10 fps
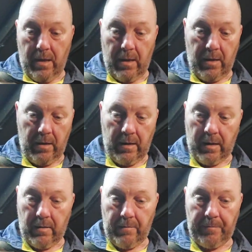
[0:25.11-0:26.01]

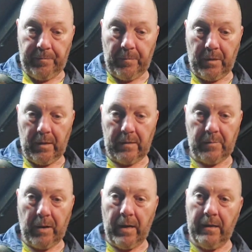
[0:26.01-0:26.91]
and get
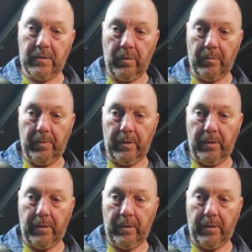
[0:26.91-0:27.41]
spraying into it,